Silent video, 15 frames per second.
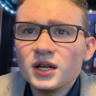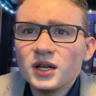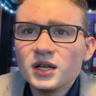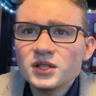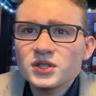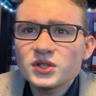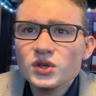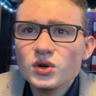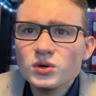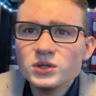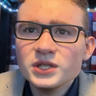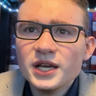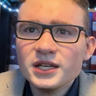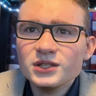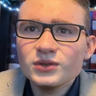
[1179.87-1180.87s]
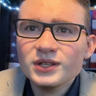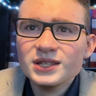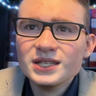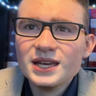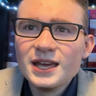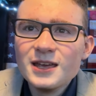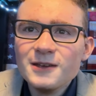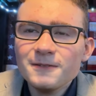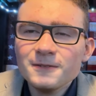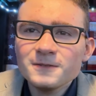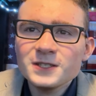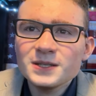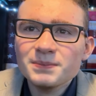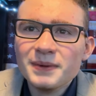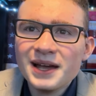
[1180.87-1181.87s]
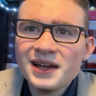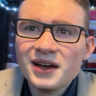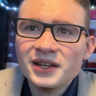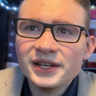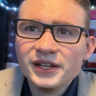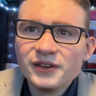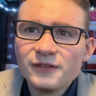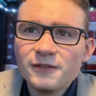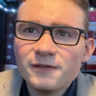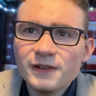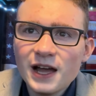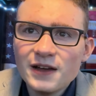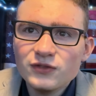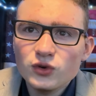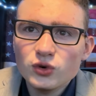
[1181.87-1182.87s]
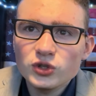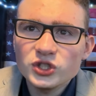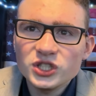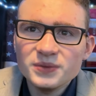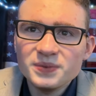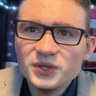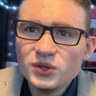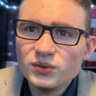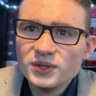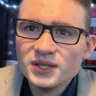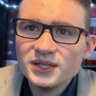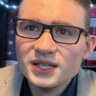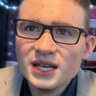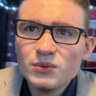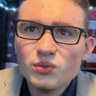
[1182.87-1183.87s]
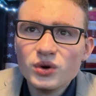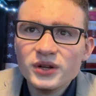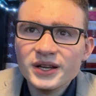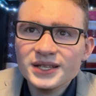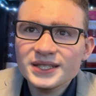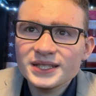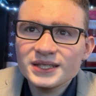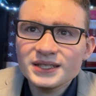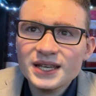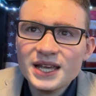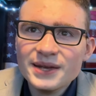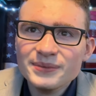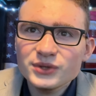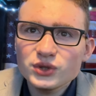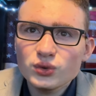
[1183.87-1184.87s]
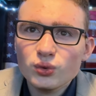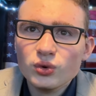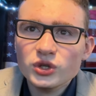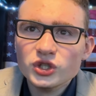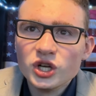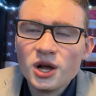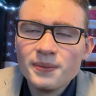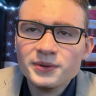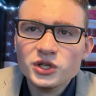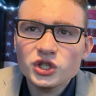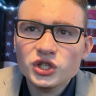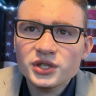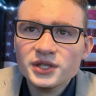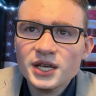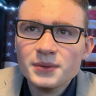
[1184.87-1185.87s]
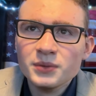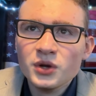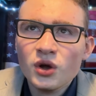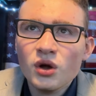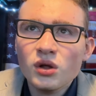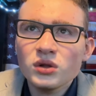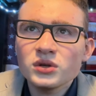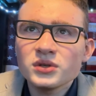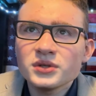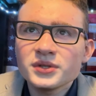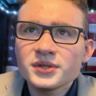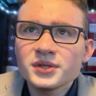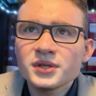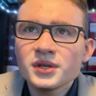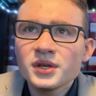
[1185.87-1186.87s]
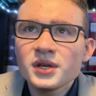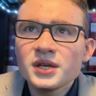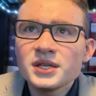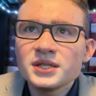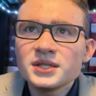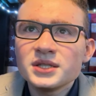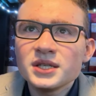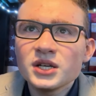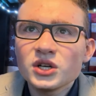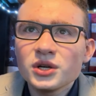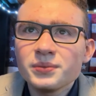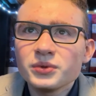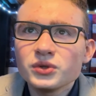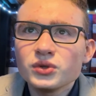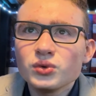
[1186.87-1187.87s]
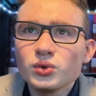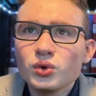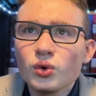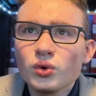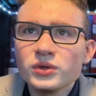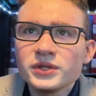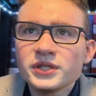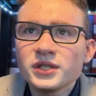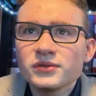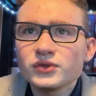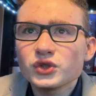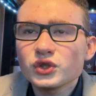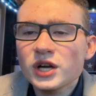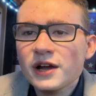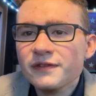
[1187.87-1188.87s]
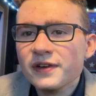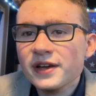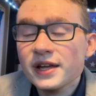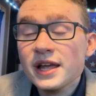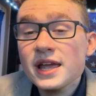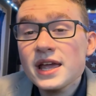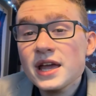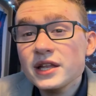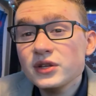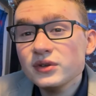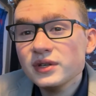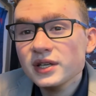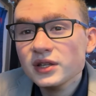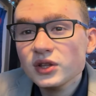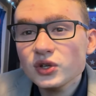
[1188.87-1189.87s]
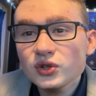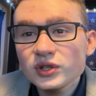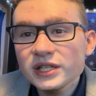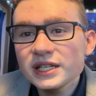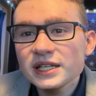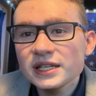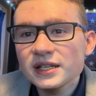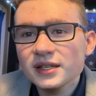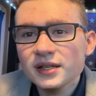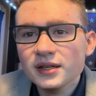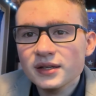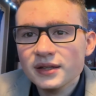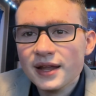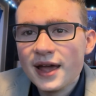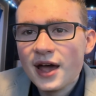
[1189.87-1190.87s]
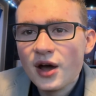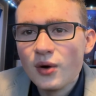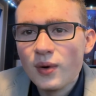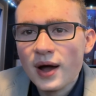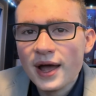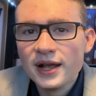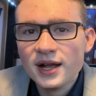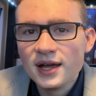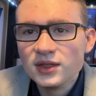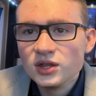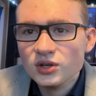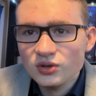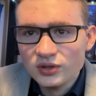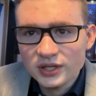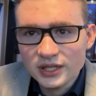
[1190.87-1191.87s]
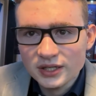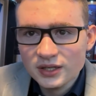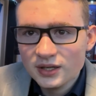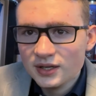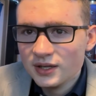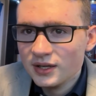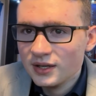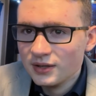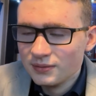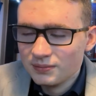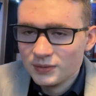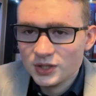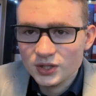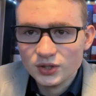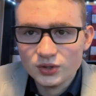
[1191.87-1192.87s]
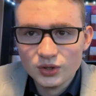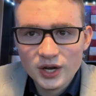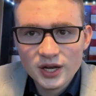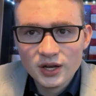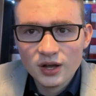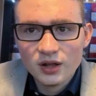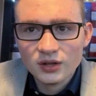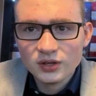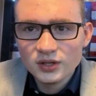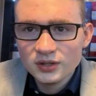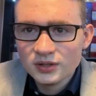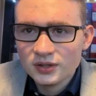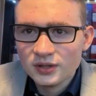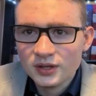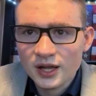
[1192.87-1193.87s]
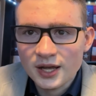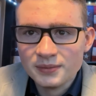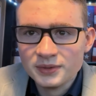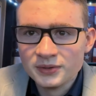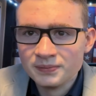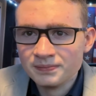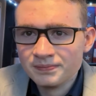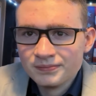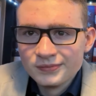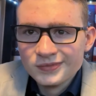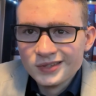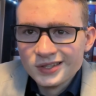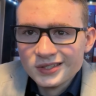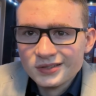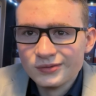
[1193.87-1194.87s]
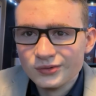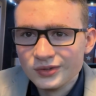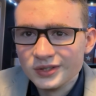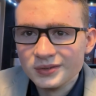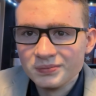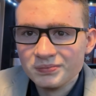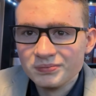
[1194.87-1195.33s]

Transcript: So yeah, you get the A15 Bionic 5-core GPU, the same one, same storage options, same colors, Sierra Blue, Gold, Silver, Graphite, and you can get the green. Now, I got the green. It's a great color. It doesn't really